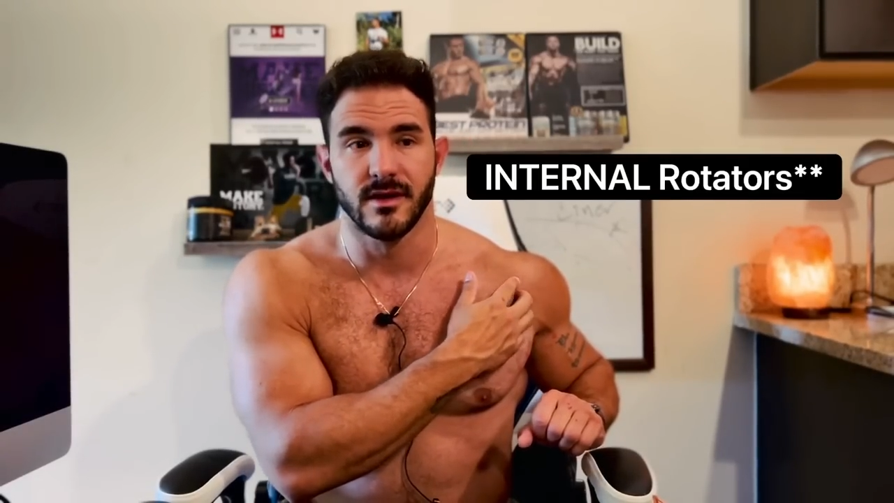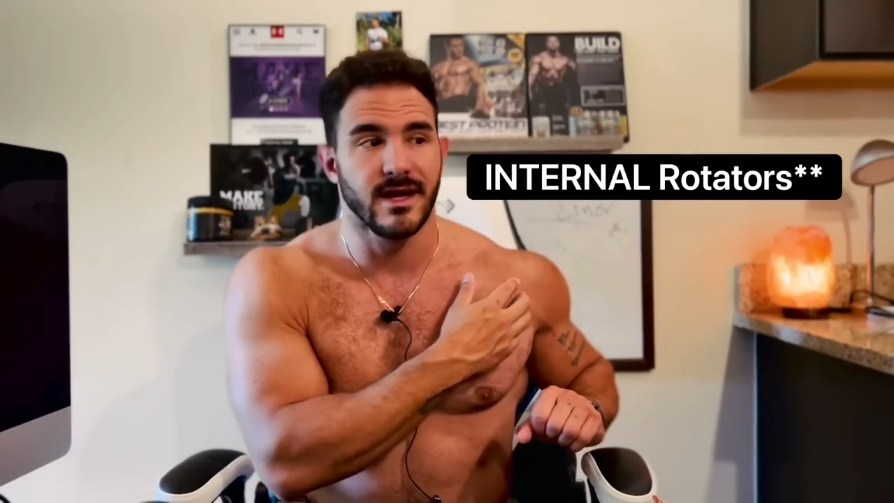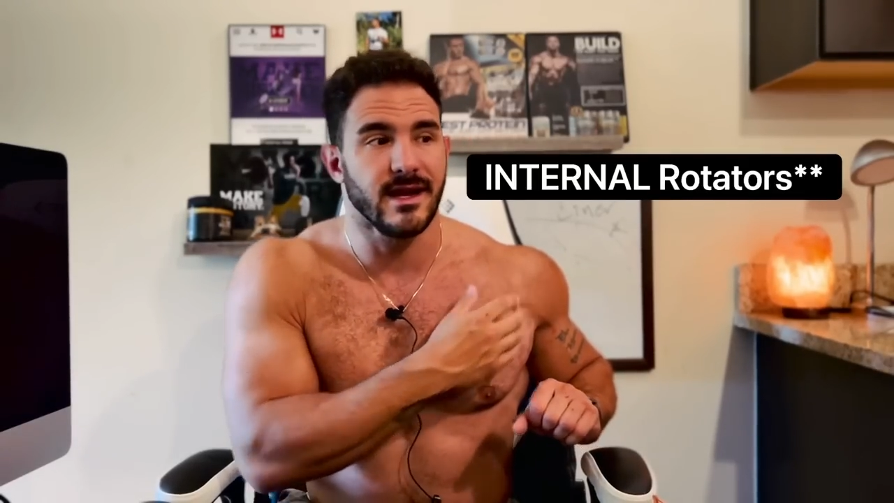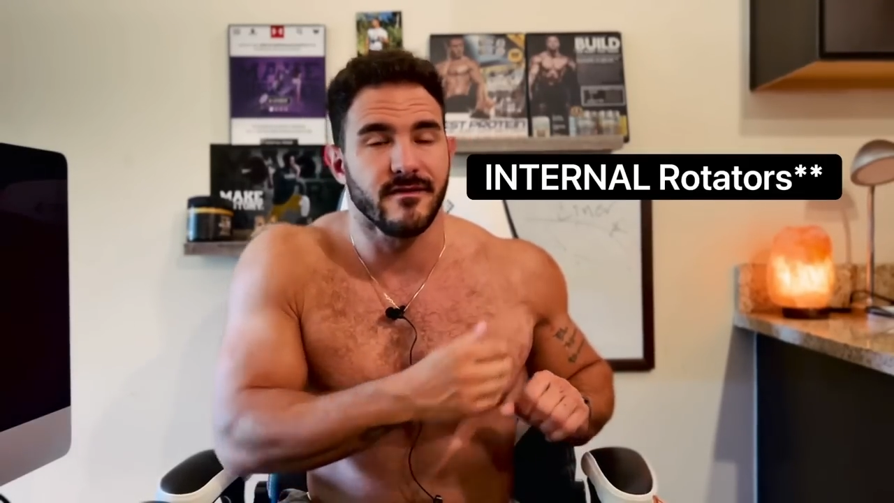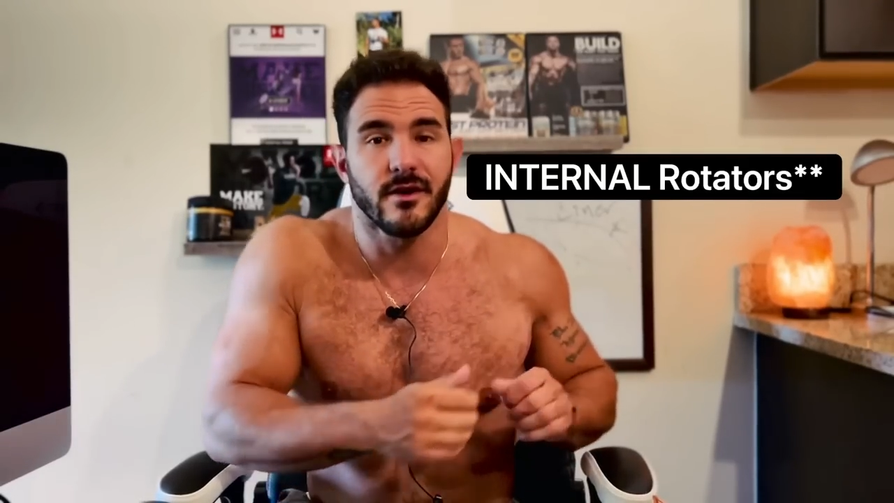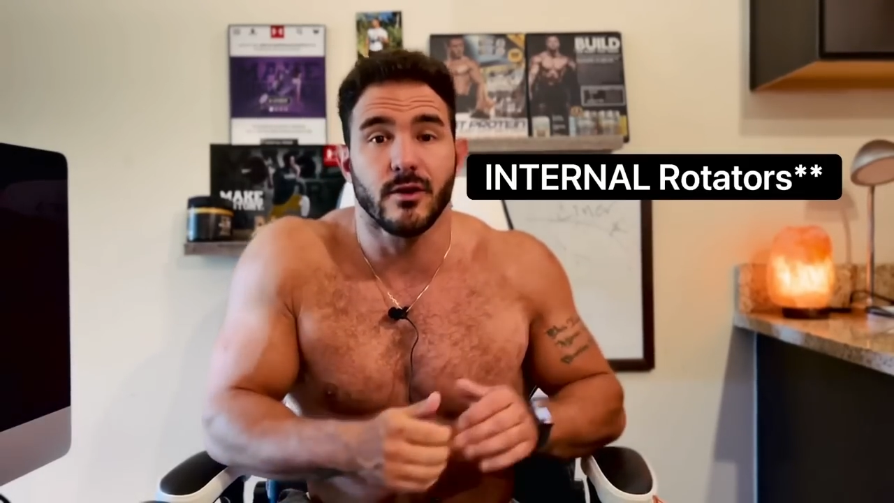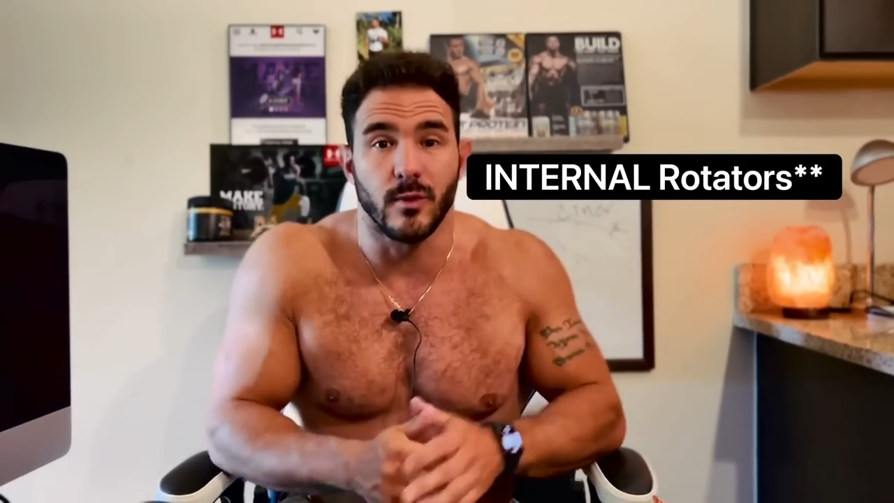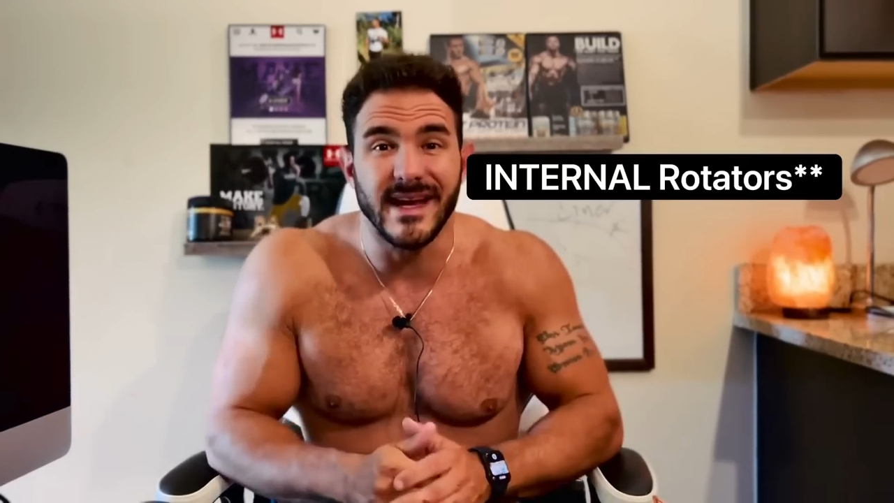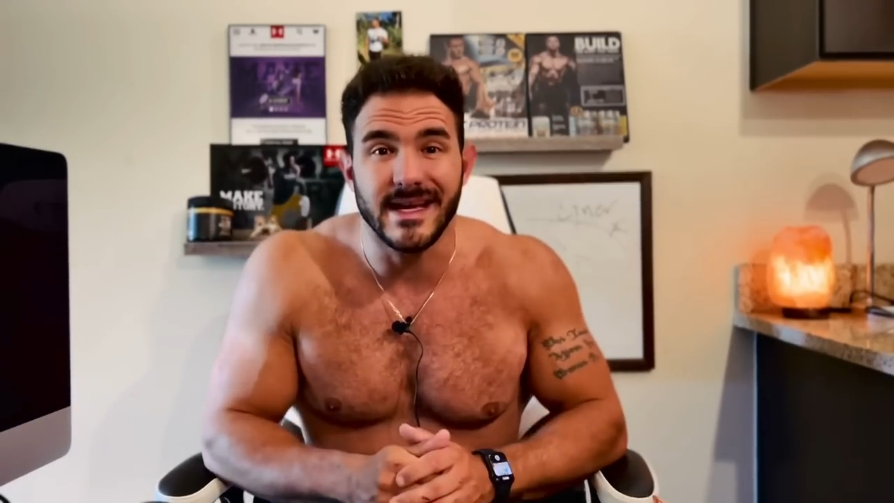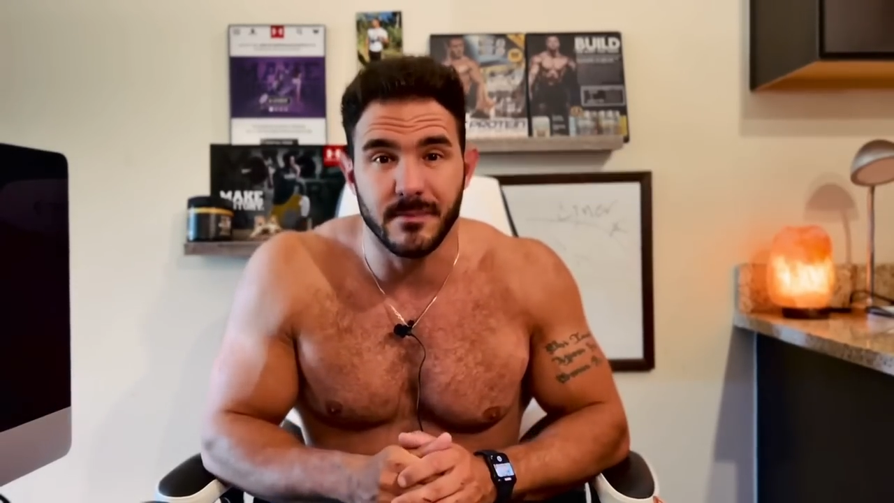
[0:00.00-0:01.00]
in a very
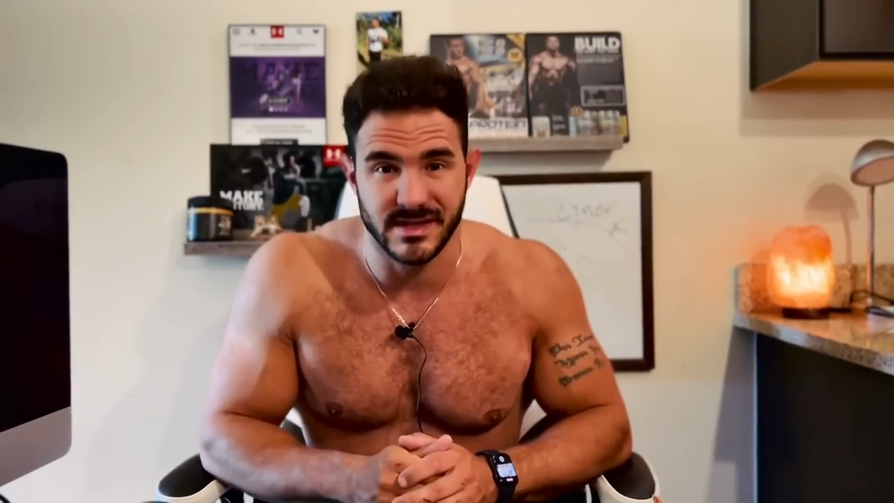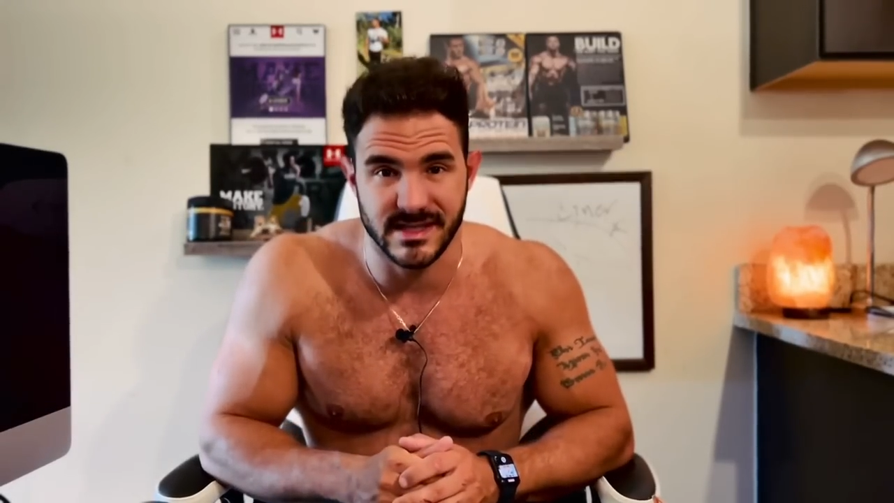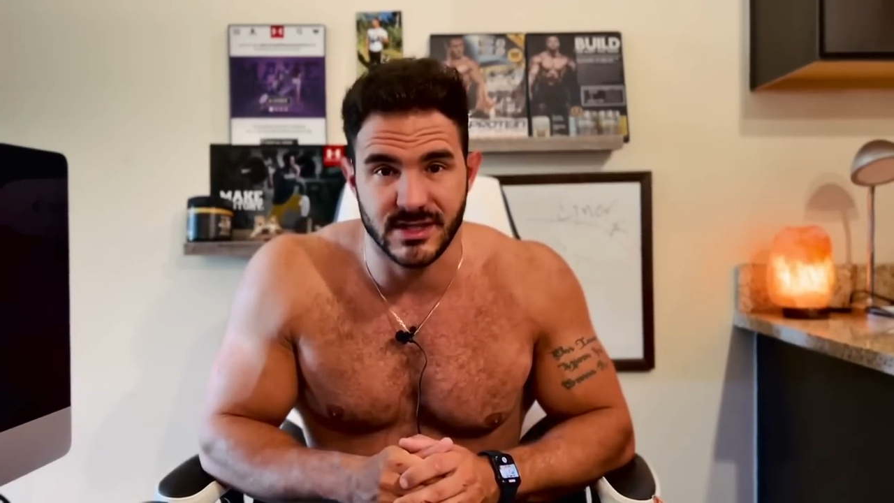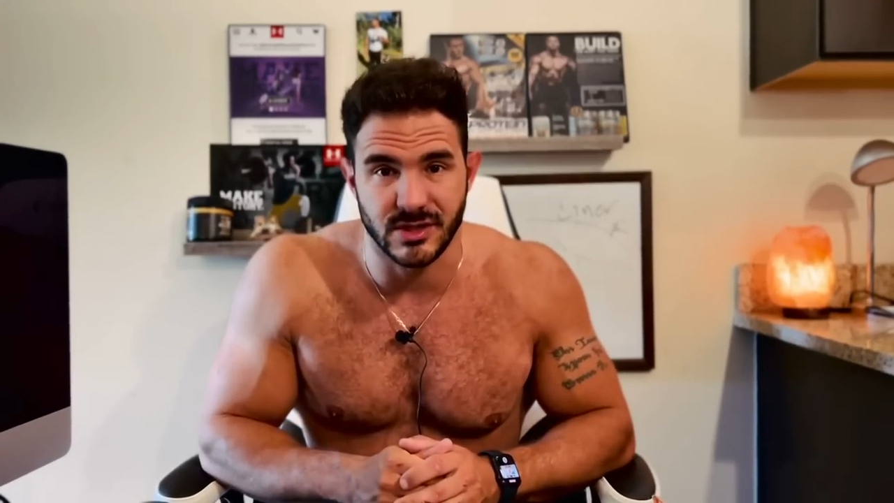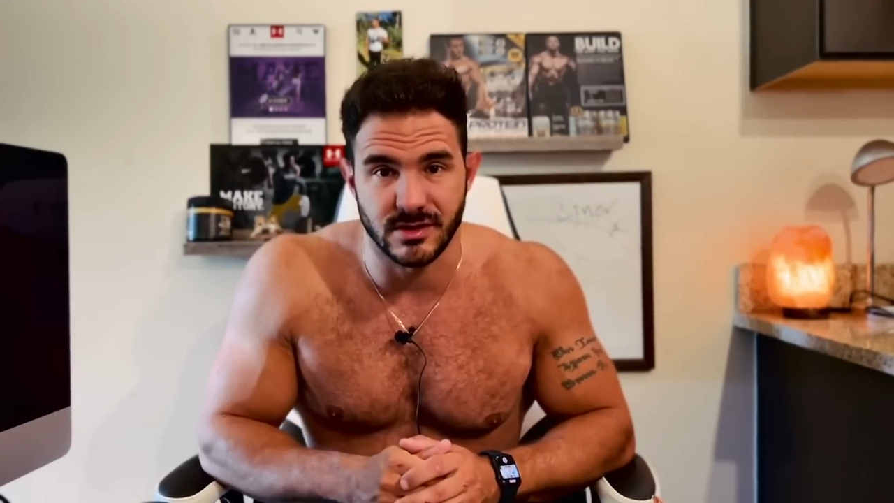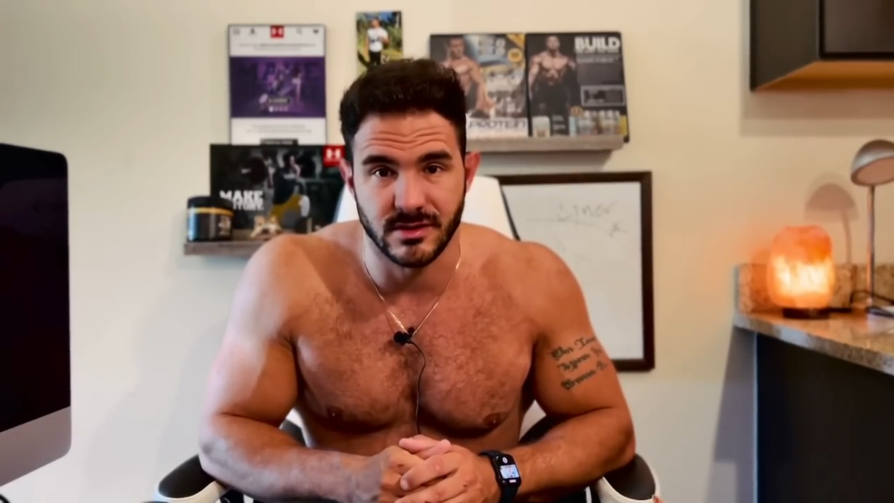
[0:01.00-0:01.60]
weak position.